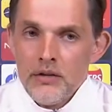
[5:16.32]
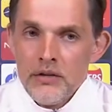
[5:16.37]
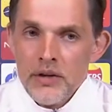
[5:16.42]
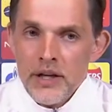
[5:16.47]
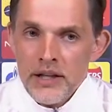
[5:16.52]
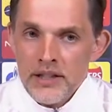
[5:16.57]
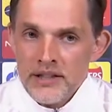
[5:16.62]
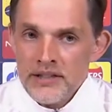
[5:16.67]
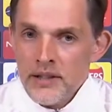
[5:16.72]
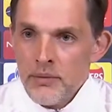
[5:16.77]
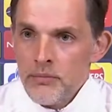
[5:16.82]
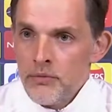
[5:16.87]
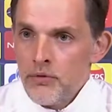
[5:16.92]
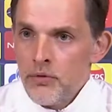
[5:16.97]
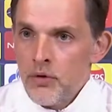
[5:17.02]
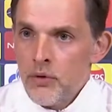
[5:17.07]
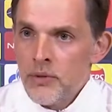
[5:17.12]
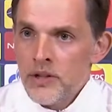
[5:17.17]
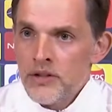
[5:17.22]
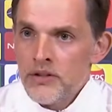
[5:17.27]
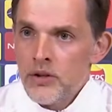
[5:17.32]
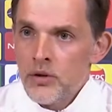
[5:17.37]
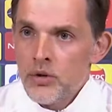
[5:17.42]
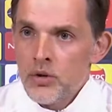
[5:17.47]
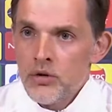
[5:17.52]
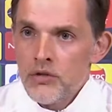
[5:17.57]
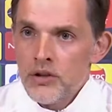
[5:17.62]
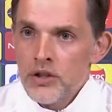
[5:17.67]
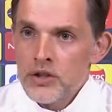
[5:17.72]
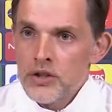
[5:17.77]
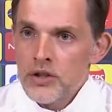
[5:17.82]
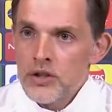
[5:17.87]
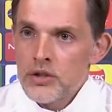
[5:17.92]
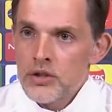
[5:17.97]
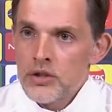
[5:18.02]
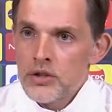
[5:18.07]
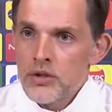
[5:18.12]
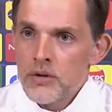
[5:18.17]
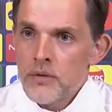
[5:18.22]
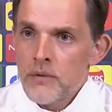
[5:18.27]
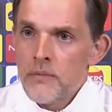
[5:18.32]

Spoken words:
except for Mateo Kovacic.